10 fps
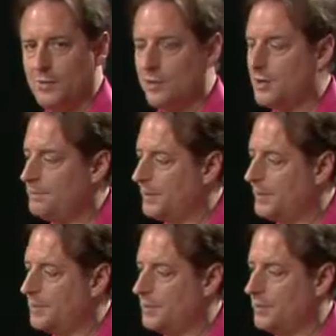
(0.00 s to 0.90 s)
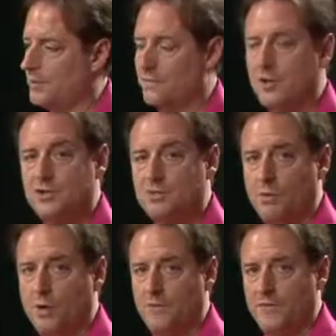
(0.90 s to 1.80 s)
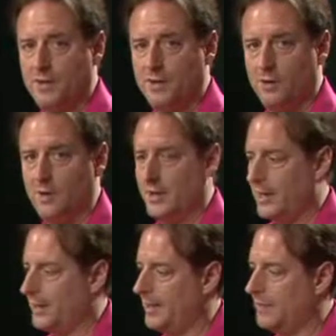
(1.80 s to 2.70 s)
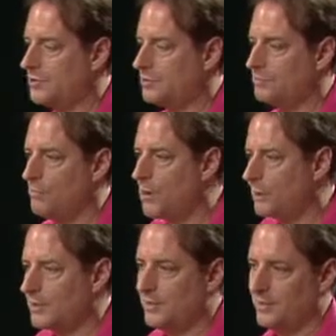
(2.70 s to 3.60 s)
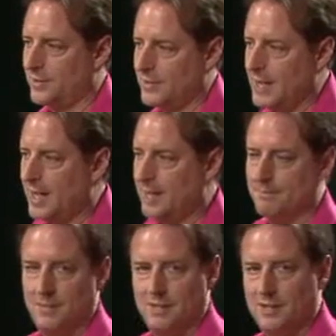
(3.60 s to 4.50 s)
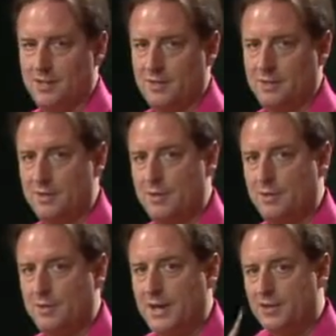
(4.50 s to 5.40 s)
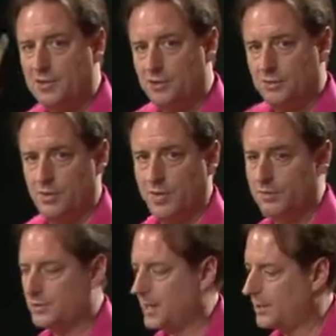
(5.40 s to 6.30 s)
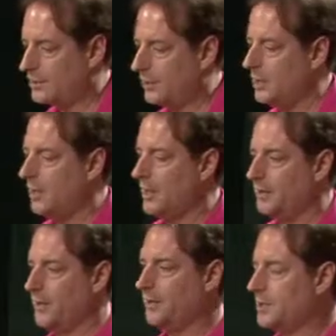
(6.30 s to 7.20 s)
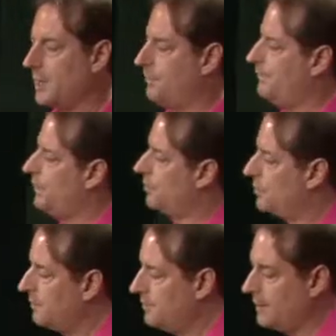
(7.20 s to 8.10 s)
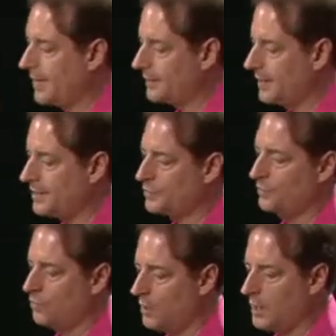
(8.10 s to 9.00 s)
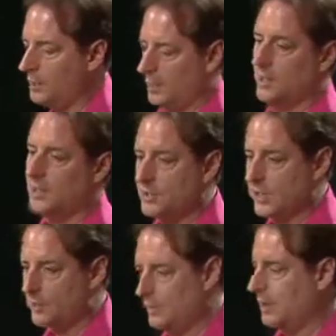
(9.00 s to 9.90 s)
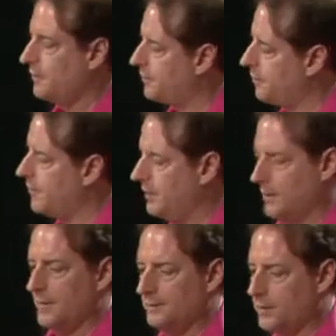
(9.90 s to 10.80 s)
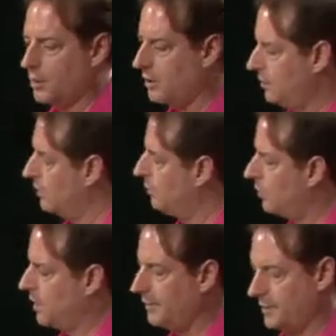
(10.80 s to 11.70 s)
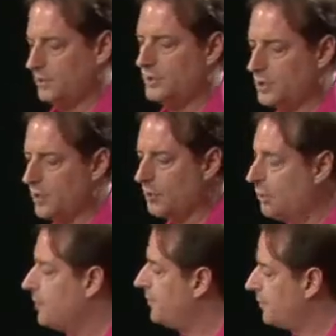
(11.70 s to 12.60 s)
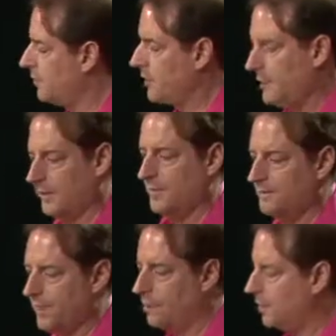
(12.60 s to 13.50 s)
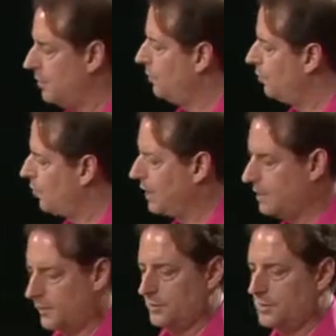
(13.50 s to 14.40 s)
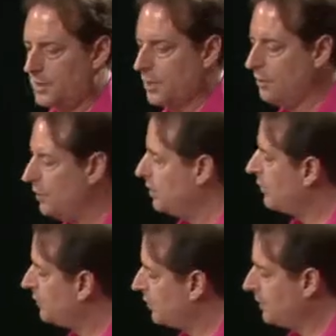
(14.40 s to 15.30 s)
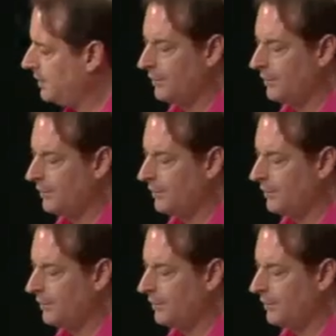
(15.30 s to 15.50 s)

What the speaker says: could be considered a very small fill, and it just marked the time. It maybe led us into another section. Another type of fill could be like this. 1, 2, 3, 4, 1, 2, 3, 4, 1, 2, 3, 4, 1, 2, 3.